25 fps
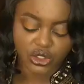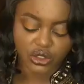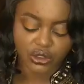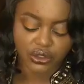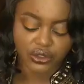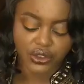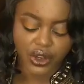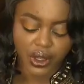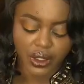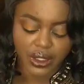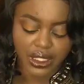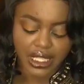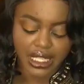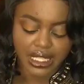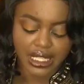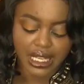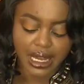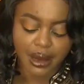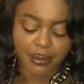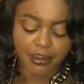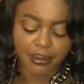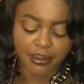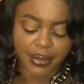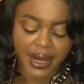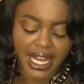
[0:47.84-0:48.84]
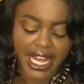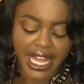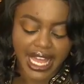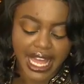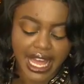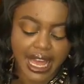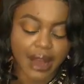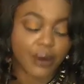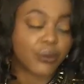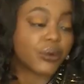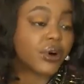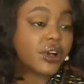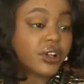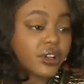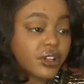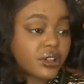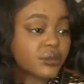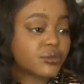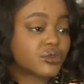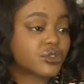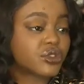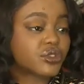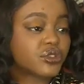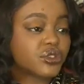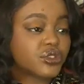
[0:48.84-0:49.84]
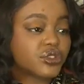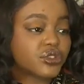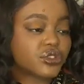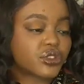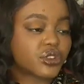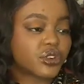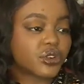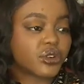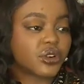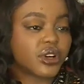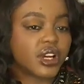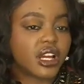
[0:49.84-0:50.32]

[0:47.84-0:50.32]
founded by her. Welcome to the show.